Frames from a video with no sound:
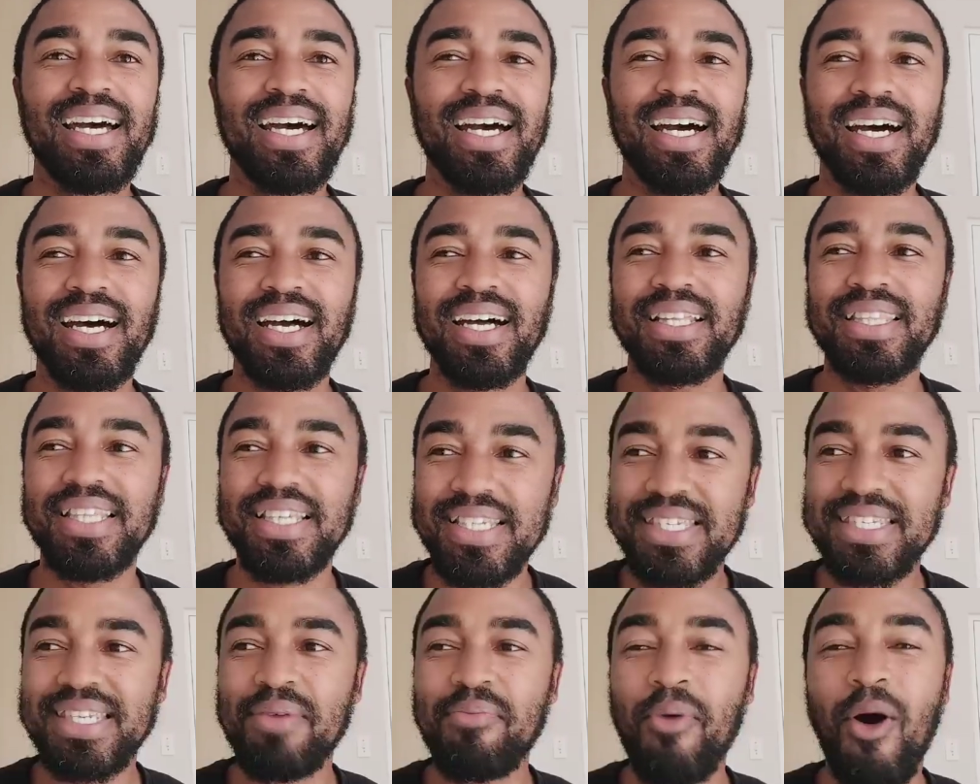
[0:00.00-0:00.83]

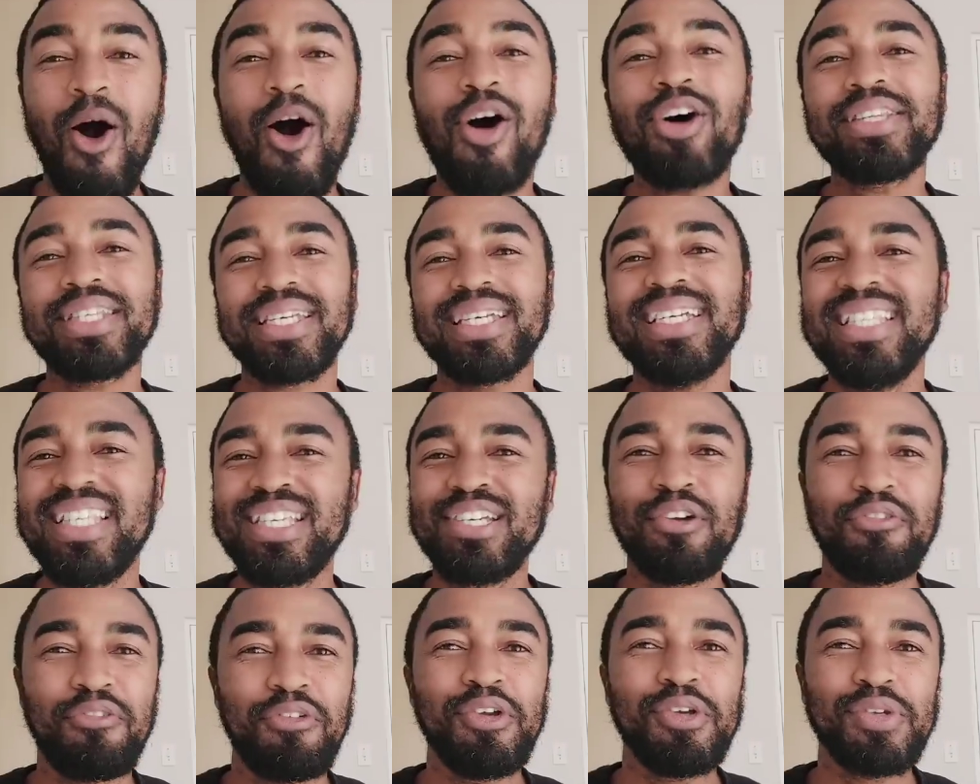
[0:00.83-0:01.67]
There's some hot
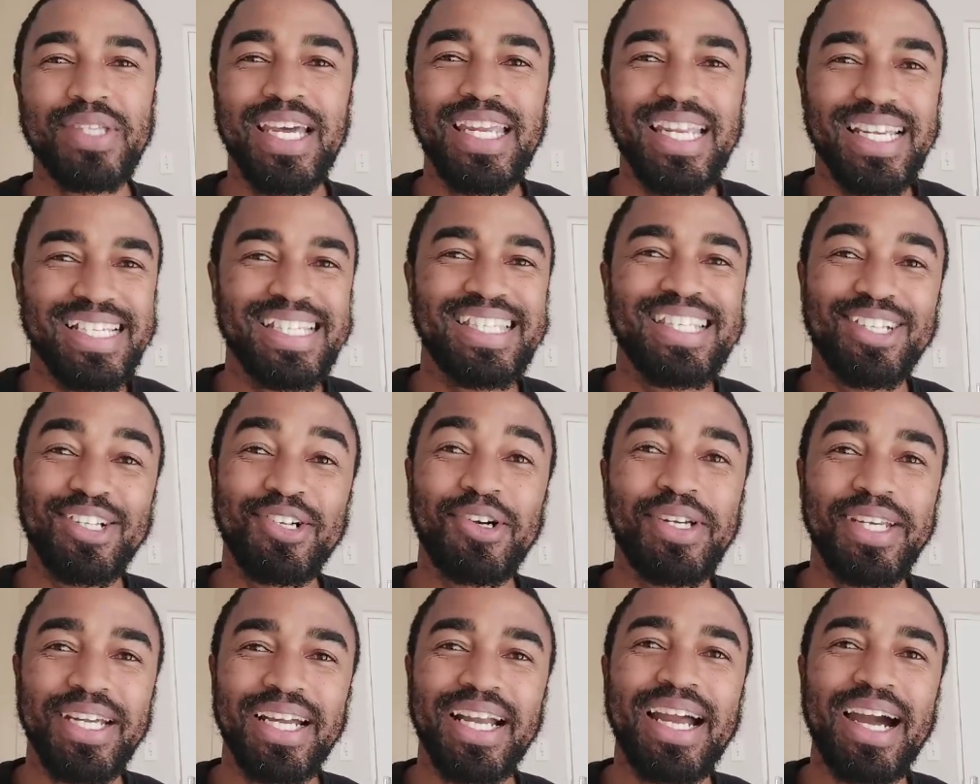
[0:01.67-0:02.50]
interviews that are still
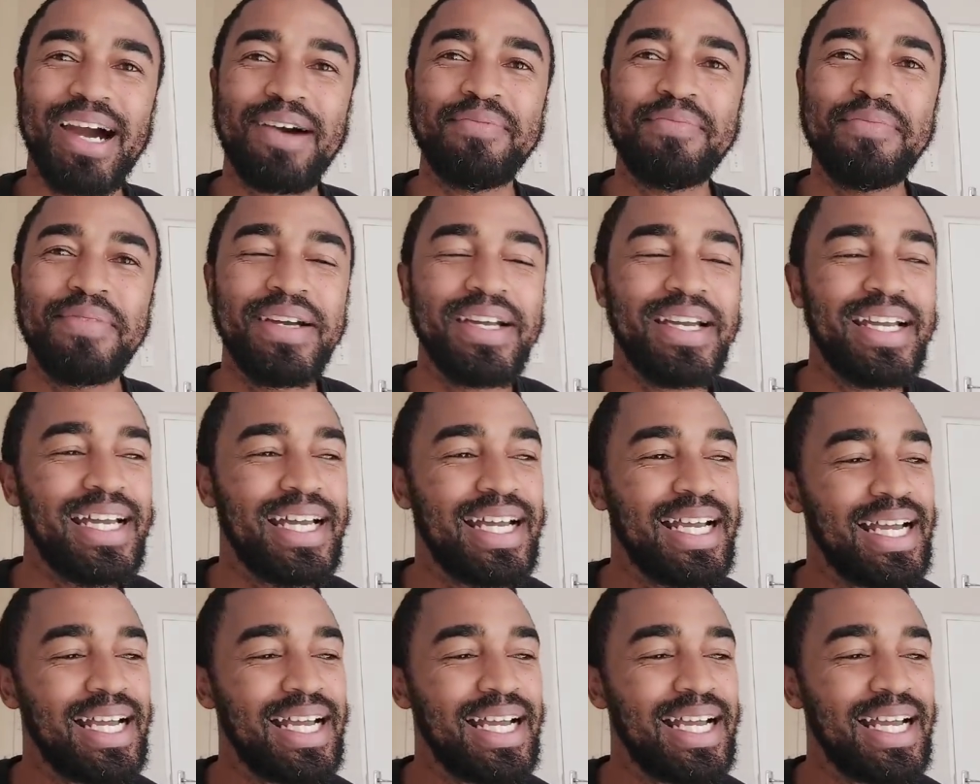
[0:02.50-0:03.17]
gonna come.